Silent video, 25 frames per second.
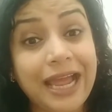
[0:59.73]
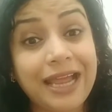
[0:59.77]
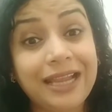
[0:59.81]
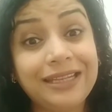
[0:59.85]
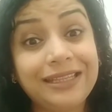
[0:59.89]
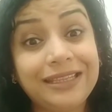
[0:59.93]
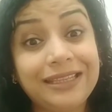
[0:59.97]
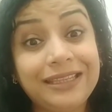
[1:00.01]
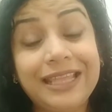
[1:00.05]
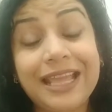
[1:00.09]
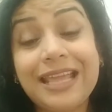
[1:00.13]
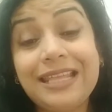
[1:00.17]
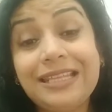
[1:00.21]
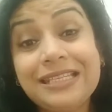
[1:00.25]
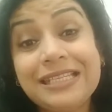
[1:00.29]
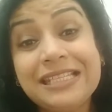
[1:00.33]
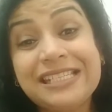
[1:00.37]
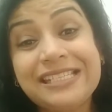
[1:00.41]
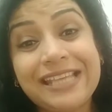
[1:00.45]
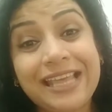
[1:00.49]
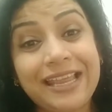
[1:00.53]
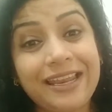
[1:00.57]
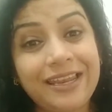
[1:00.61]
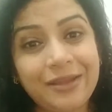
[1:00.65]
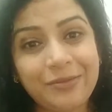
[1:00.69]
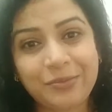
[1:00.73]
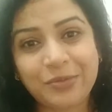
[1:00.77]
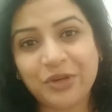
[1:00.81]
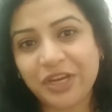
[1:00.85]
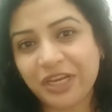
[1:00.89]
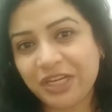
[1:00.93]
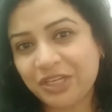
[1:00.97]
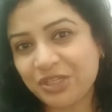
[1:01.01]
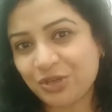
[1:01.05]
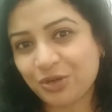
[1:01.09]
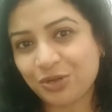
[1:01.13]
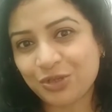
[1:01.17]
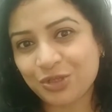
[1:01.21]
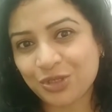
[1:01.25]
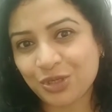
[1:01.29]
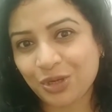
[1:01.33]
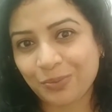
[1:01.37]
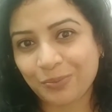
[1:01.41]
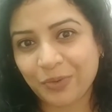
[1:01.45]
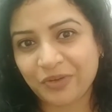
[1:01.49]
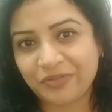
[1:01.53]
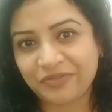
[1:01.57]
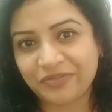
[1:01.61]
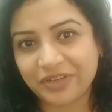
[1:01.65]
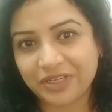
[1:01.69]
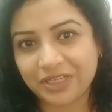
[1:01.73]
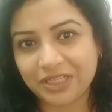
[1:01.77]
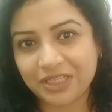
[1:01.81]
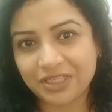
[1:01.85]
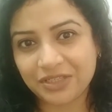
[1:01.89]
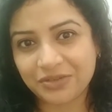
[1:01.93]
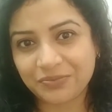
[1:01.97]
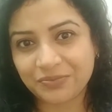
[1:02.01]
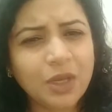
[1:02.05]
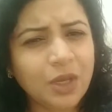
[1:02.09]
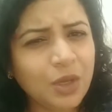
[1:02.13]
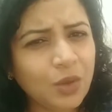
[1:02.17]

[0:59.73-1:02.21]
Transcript: and then celebrate on top of it.